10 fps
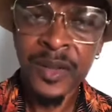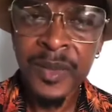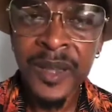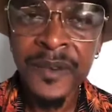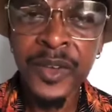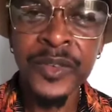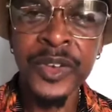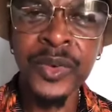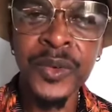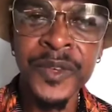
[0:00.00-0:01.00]
It'll be a very,
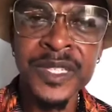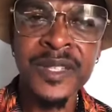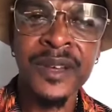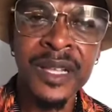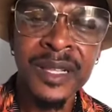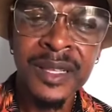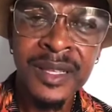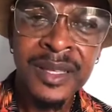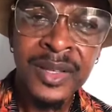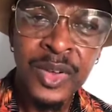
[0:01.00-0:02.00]
very good festival.
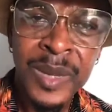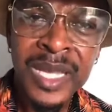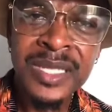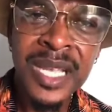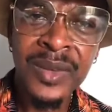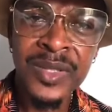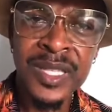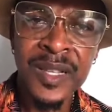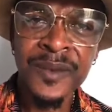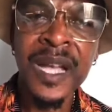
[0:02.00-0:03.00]
Come and enjoy
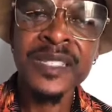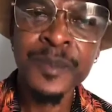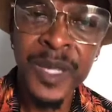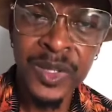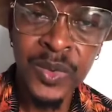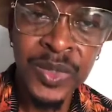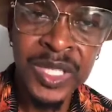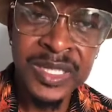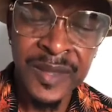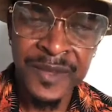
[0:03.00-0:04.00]
yourself and spend
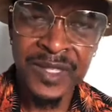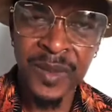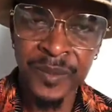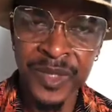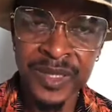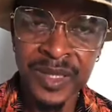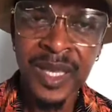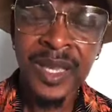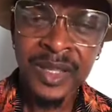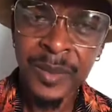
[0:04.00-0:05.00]
2 days after Sunfest.
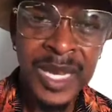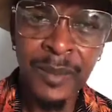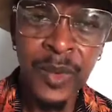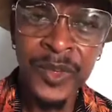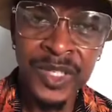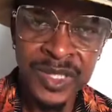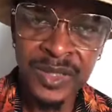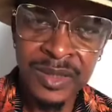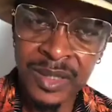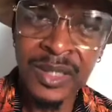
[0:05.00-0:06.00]
Nobody book for
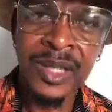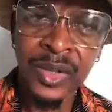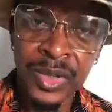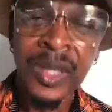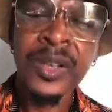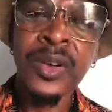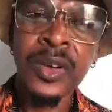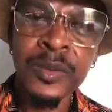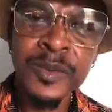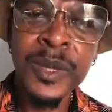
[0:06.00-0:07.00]
just the look.
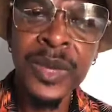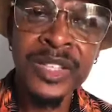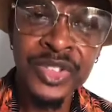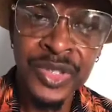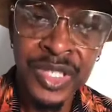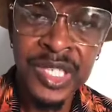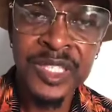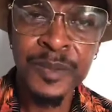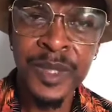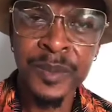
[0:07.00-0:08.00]
Come spend 1-3
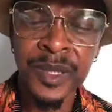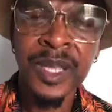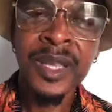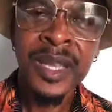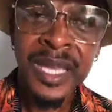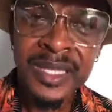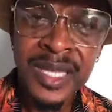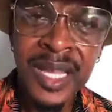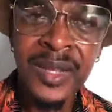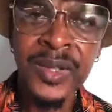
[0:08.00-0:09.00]
days, people.
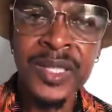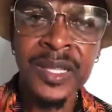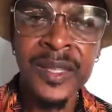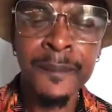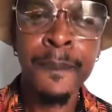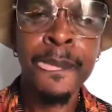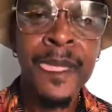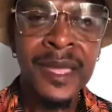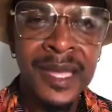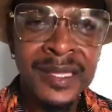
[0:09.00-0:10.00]
Enjoy the hotel them.
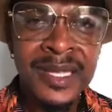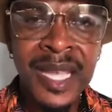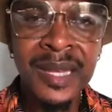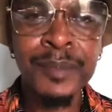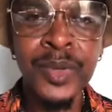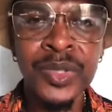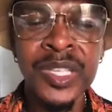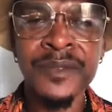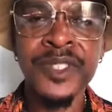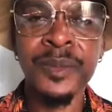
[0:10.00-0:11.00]
Enjoy the
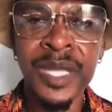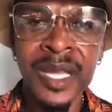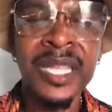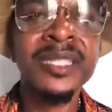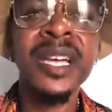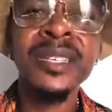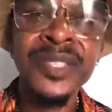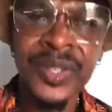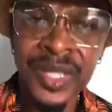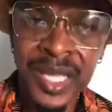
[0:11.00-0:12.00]
beauty of Jamaica. Enjoy
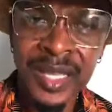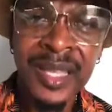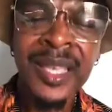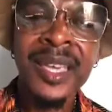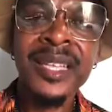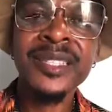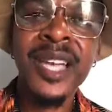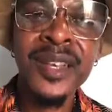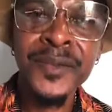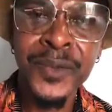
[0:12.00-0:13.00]
the sunlight.
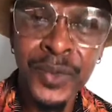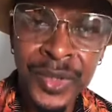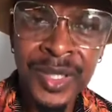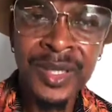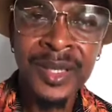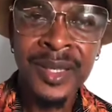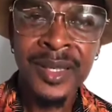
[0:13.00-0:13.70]
Enjoy the food.